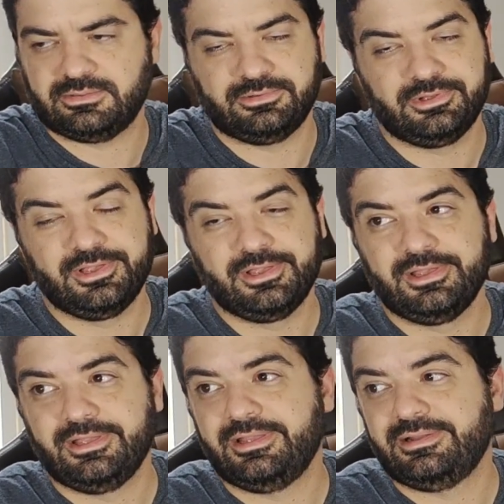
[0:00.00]
So,
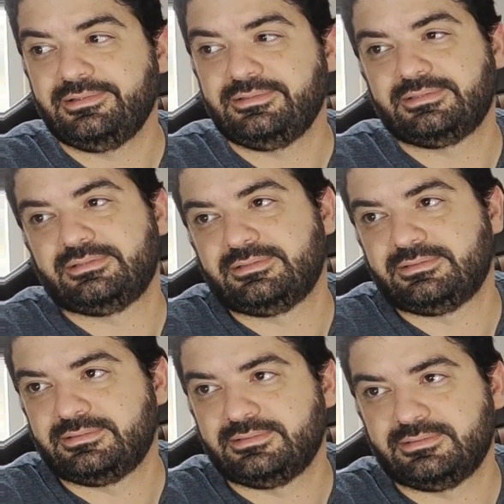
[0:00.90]
and
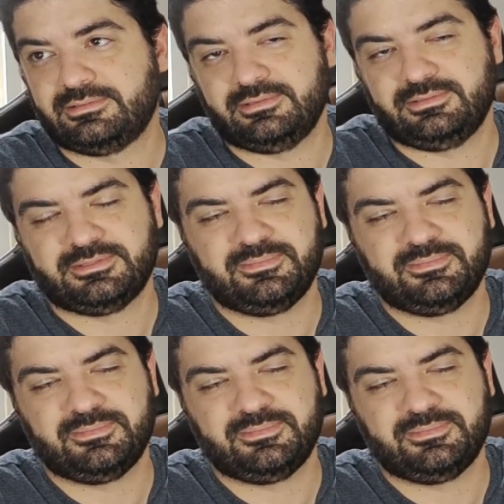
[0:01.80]
it's